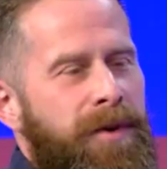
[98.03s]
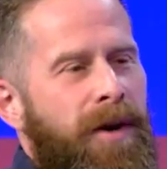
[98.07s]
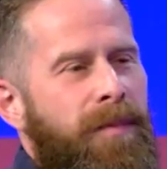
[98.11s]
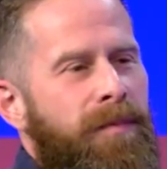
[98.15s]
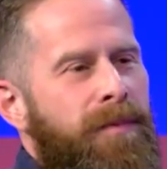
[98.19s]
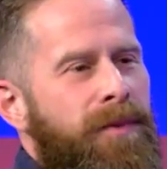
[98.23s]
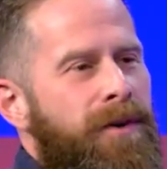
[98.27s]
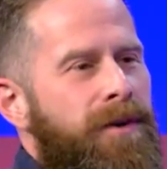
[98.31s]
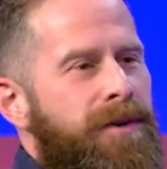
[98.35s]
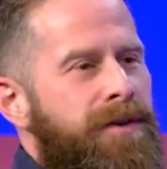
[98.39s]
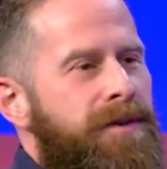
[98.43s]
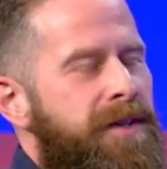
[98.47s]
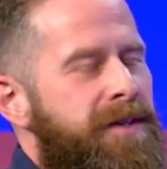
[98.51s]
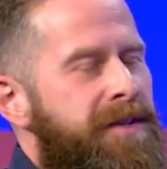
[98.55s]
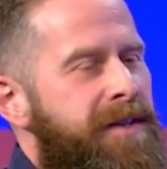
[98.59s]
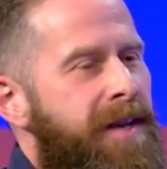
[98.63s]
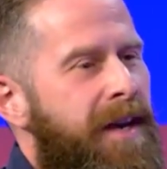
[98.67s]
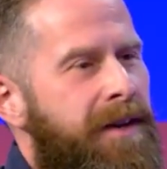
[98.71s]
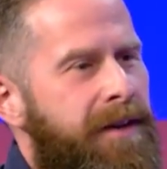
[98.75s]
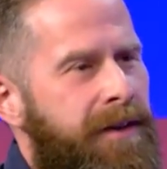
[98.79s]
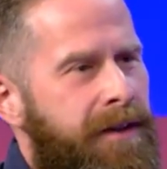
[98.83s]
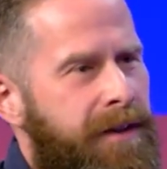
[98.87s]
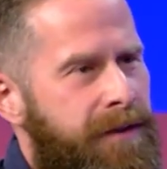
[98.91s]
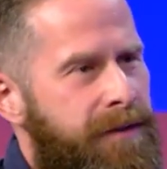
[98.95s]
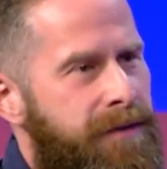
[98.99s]
numbers,
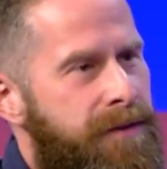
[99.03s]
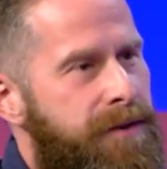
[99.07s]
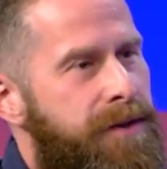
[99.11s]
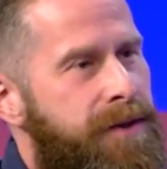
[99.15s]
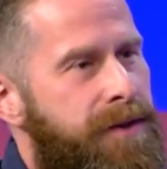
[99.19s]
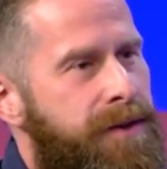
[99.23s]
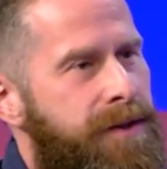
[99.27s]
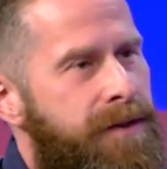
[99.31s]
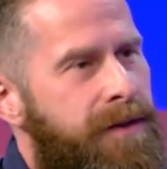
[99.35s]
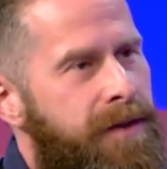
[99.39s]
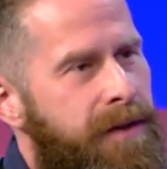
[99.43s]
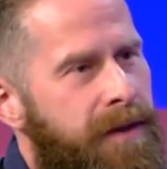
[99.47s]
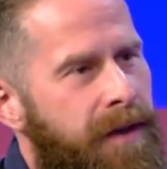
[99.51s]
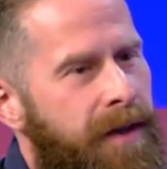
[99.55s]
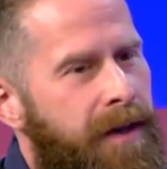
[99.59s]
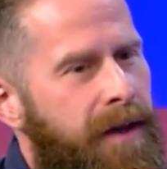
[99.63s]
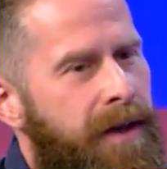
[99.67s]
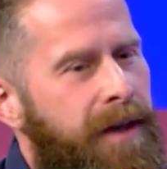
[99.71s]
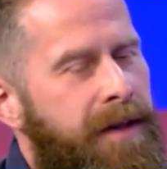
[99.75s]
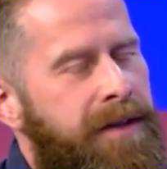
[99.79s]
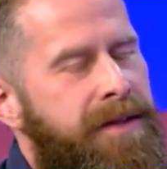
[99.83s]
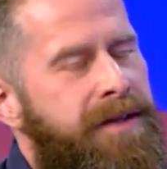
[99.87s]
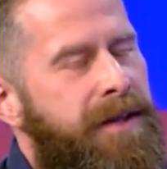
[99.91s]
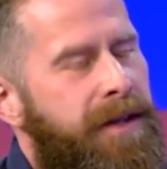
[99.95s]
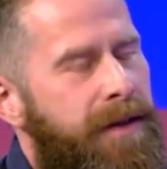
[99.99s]
attendance,
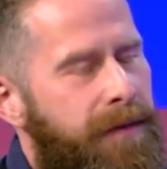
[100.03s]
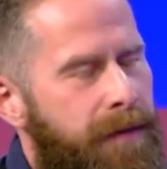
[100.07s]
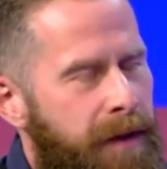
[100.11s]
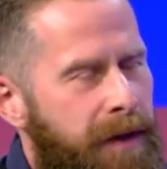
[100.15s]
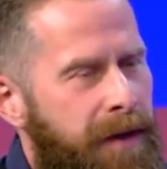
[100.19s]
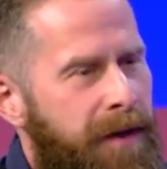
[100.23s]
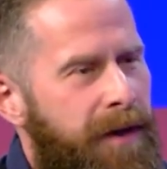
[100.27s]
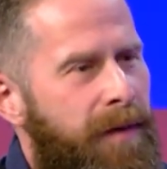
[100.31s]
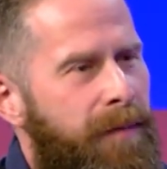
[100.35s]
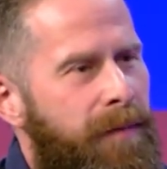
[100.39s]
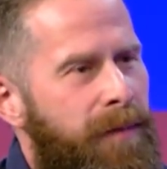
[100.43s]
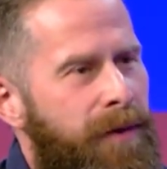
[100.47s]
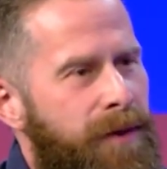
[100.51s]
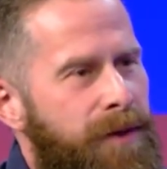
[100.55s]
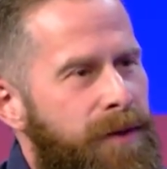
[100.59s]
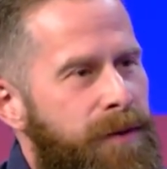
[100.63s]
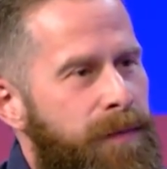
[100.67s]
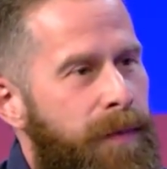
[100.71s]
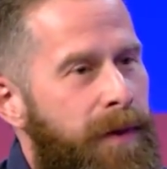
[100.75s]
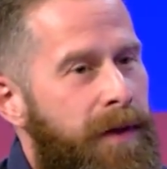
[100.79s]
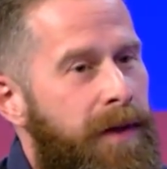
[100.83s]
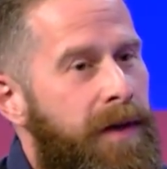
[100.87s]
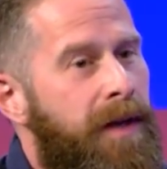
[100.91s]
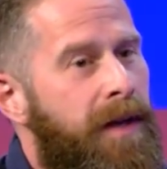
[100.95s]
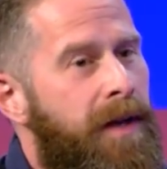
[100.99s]
TV numbers,
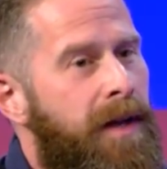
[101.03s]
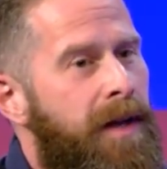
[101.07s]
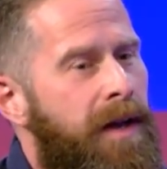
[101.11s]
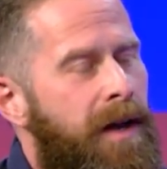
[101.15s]
but